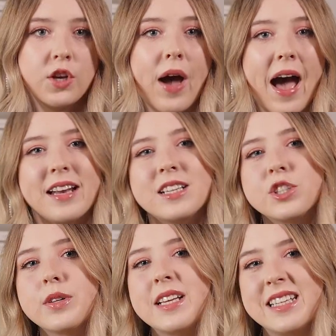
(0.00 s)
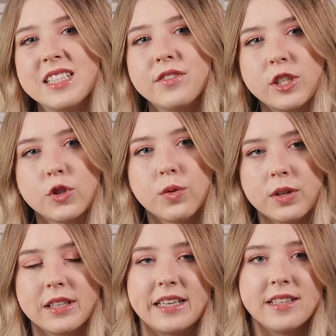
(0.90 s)
You add it to an individual
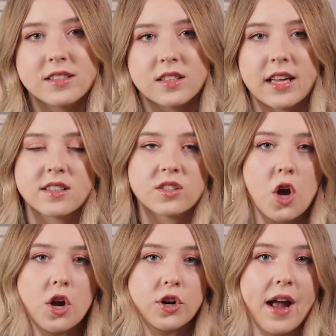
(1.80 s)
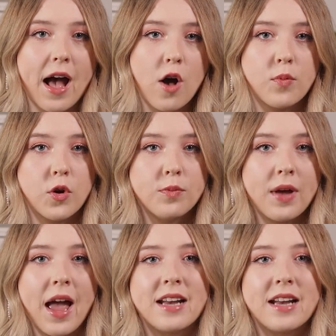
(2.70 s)
release, like a song or album,